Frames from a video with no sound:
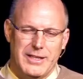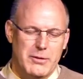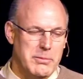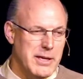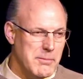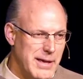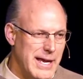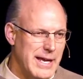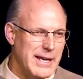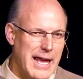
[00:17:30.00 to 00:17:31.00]
It'll be a
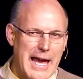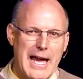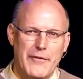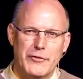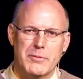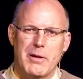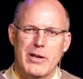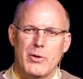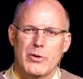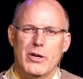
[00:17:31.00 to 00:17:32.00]
man after
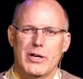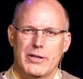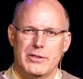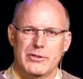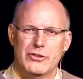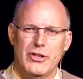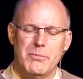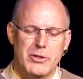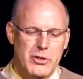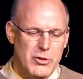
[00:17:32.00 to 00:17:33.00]
my own heart.
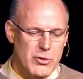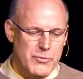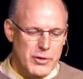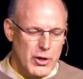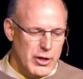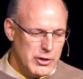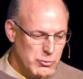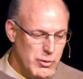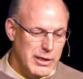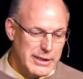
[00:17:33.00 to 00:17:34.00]
Someone who is
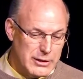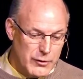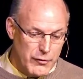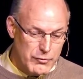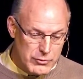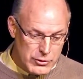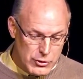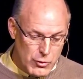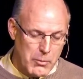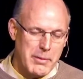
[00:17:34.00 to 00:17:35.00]
willing
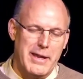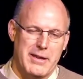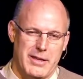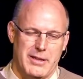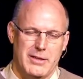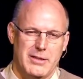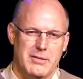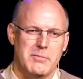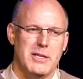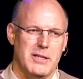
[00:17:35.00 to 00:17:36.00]
to obey
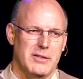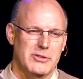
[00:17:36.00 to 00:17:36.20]
me.